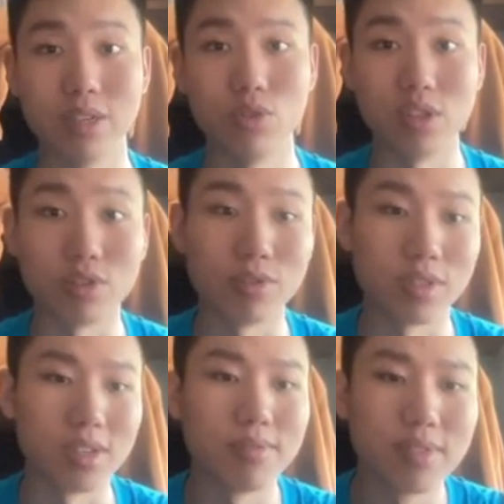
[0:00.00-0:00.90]
Really cool
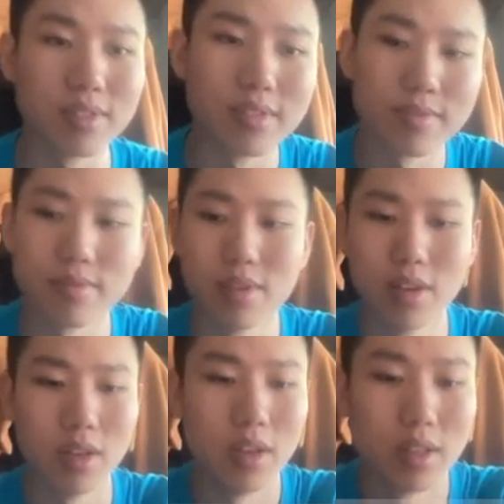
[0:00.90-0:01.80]
stuff.
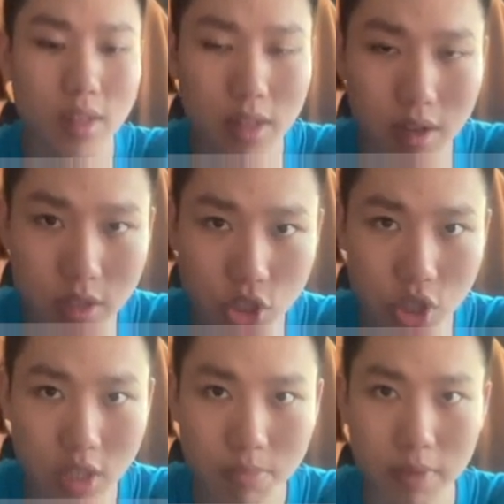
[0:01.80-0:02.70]
Now let's
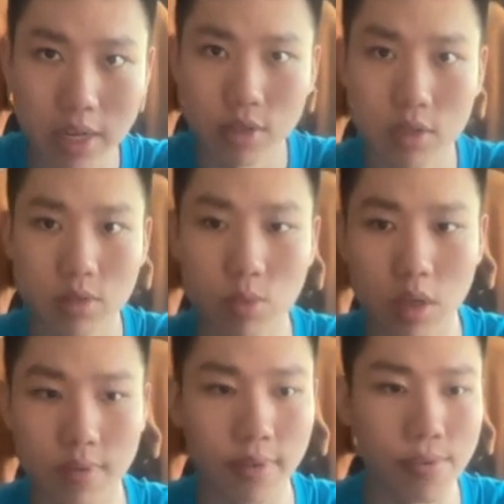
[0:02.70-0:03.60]
change it back to
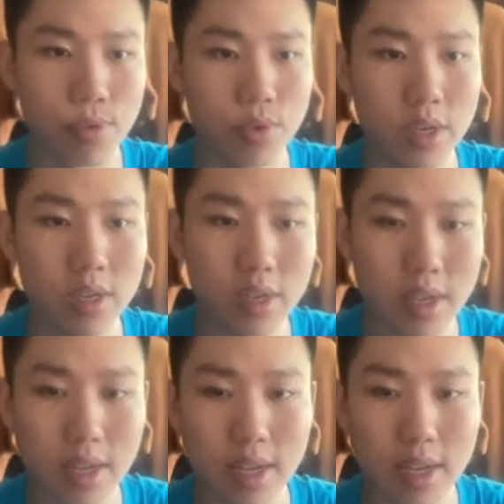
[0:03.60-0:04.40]
1/3.